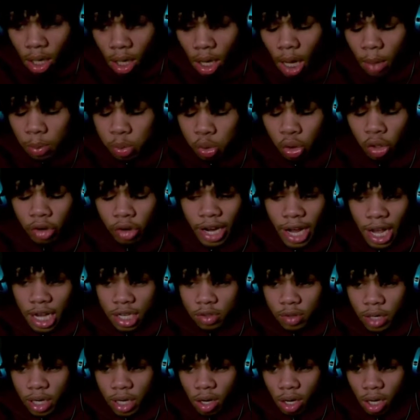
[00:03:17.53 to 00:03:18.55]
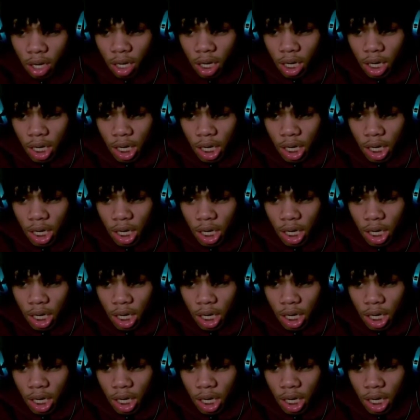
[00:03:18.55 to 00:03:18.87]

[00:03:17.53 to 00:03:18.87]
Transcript: I'm drawing hacks right now, can't